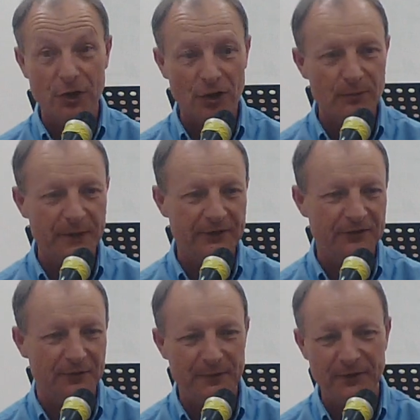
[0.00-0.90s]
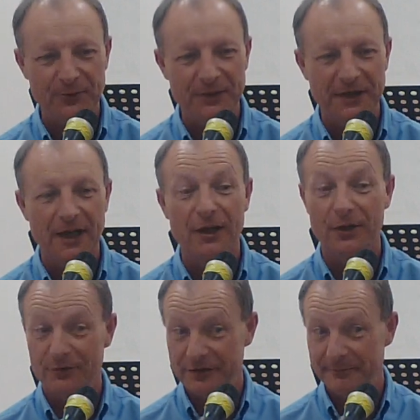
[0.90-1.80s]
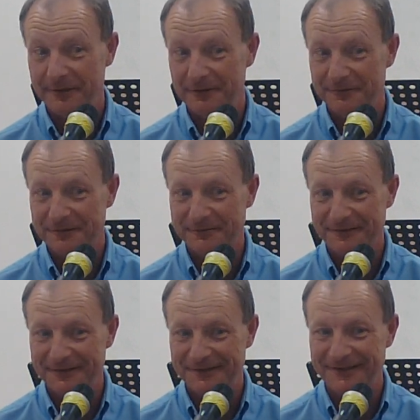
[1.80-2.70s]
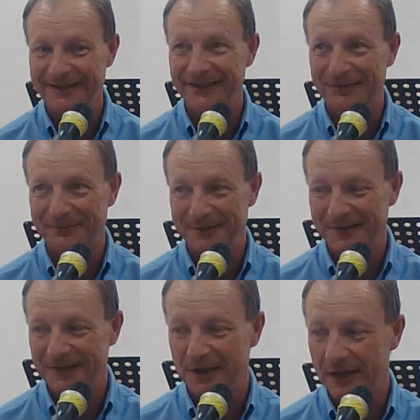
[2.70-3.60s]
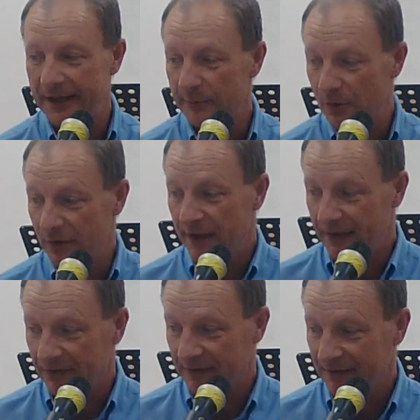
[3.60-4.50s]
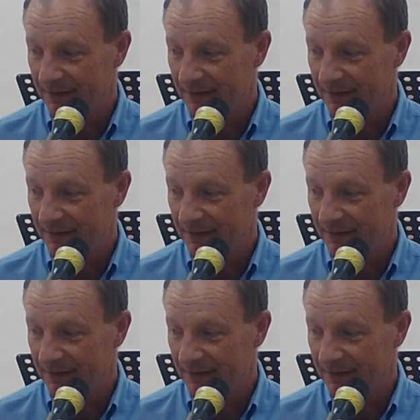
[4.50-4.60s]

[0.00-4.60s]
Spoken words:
Godwinson. We're talking a long time ago, aren't we? Yes, we are. Any more? Yes.